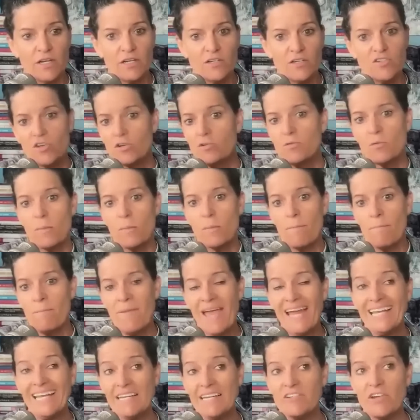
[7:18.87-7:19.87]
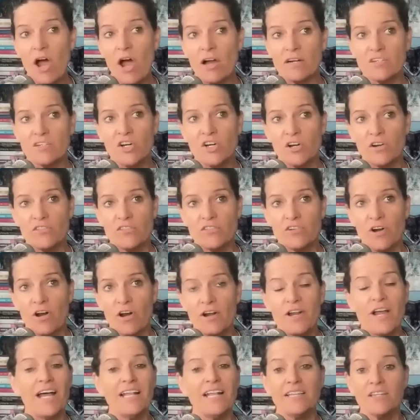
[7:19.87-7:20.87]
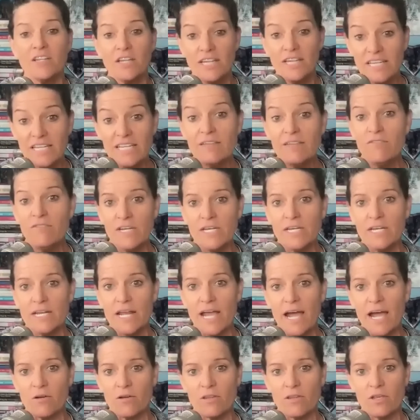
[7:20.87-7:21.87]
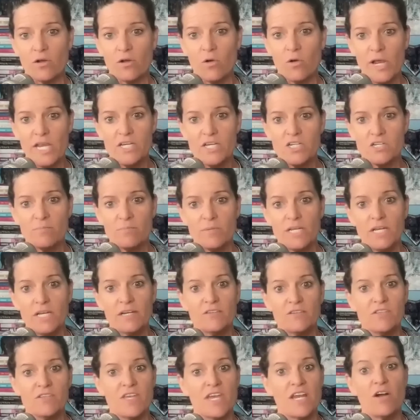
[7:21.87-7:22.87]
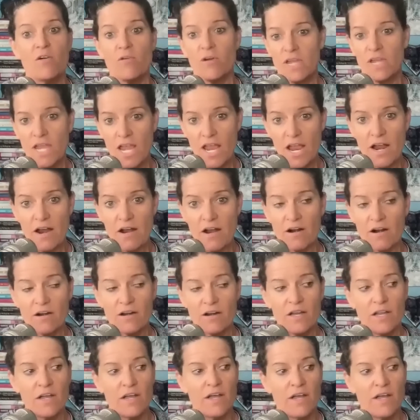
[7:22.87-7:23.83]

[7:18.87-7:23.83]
So many doctors are not leaving it out of the equation because they don't care.